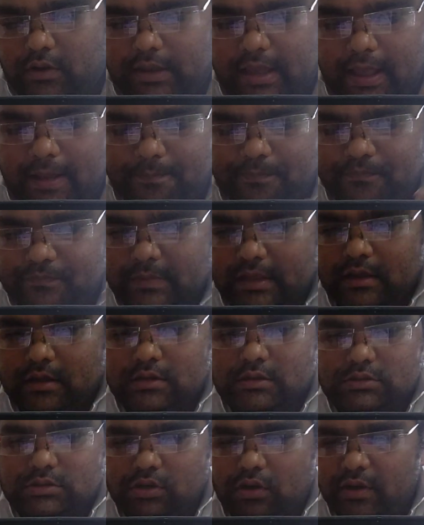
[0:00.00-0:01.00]
Okay,
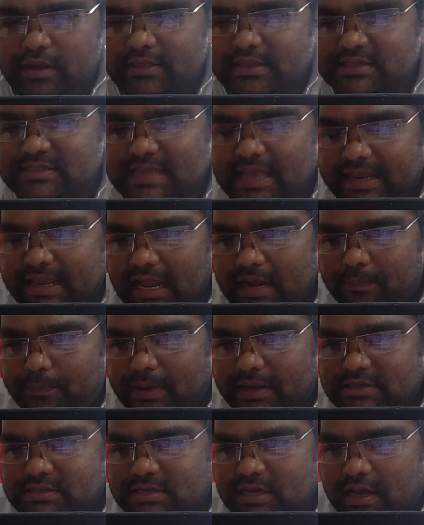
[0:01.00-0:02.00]
so in the second
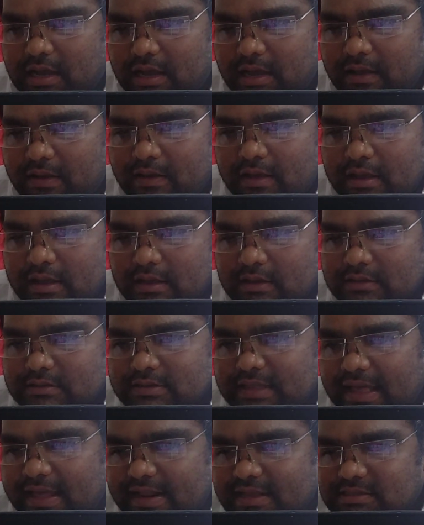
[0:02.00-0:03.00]
picture
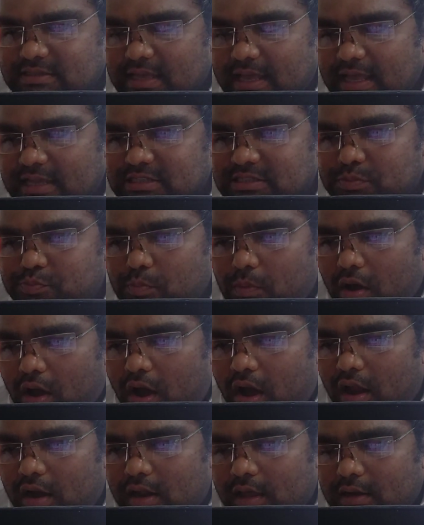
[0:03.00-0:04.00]
there is a
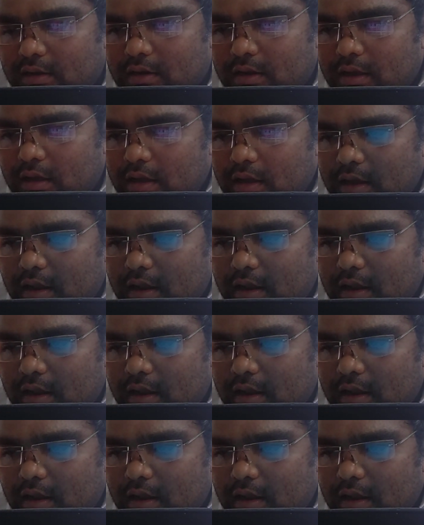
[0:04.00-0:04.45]
smaller